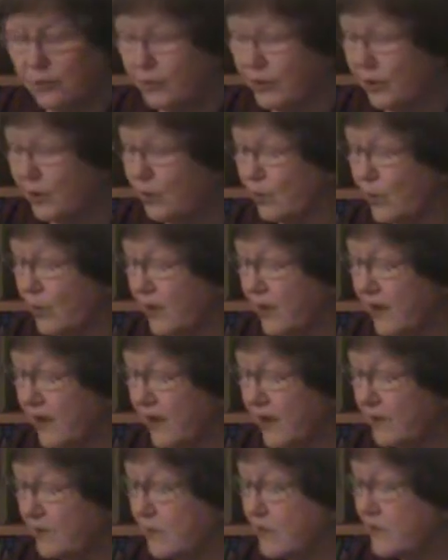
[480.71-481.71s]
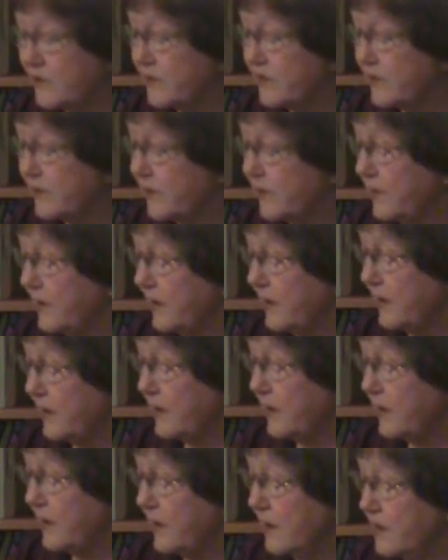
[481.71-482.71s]
Pick one item
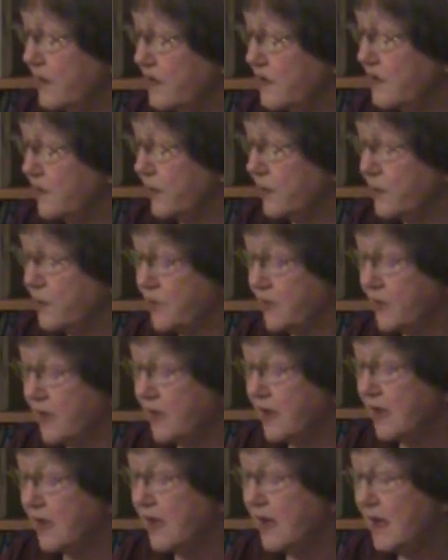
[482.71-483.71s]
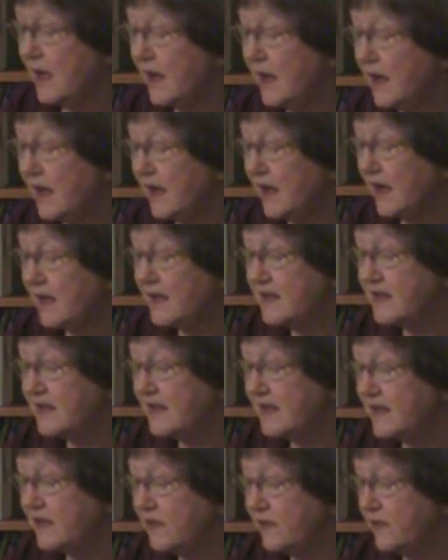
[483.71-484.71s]
description and
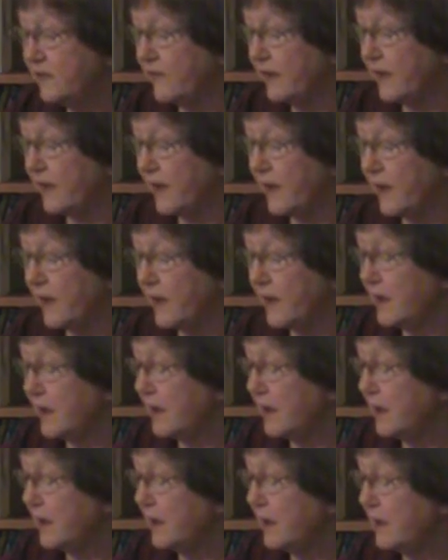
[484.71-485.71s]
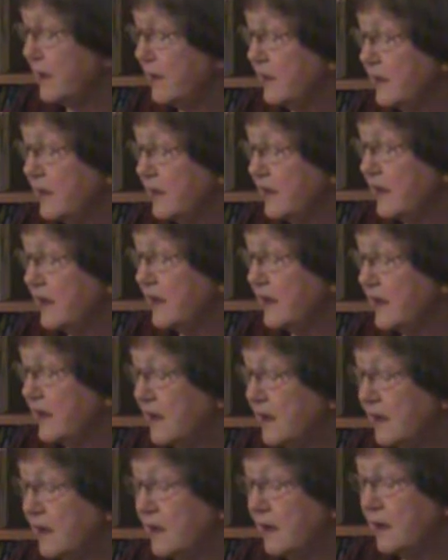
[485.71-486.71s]
identify the
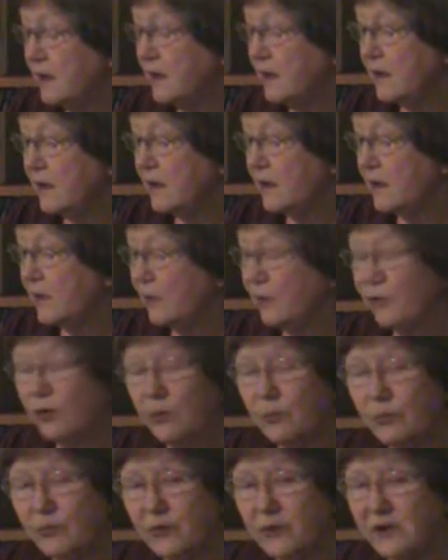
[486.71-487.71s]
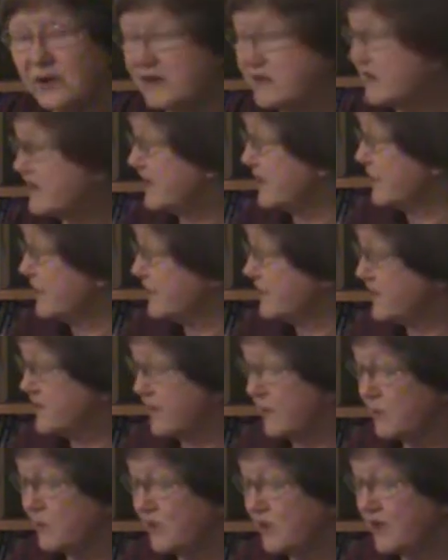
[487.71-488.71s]
appropriate Sears
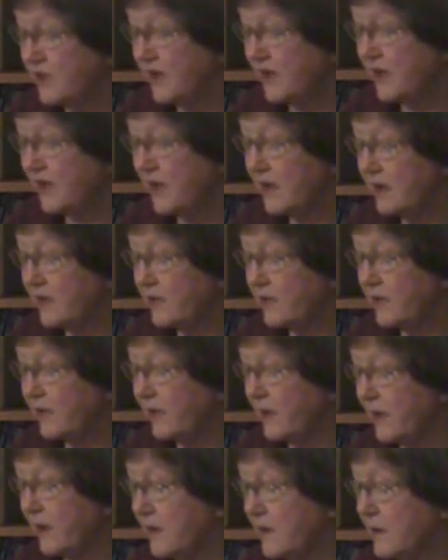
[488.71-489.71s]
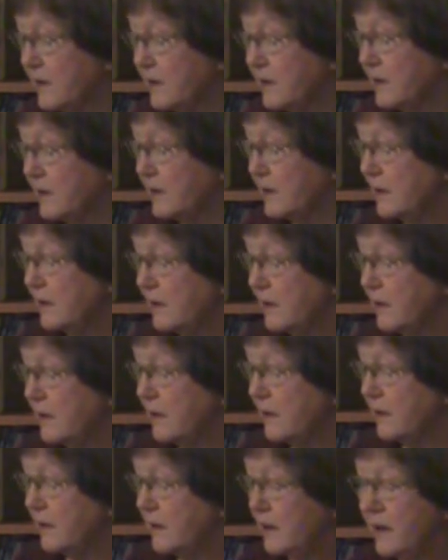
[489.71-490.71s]
subject headings for that
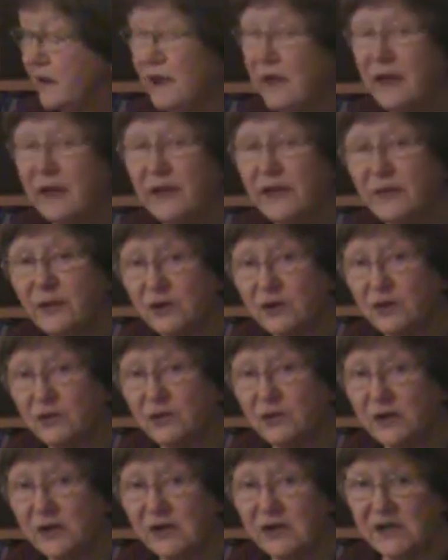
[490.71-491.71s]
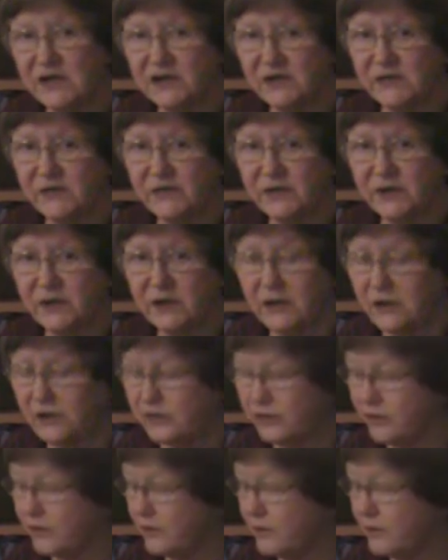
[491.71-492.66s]
and the Dewey classification.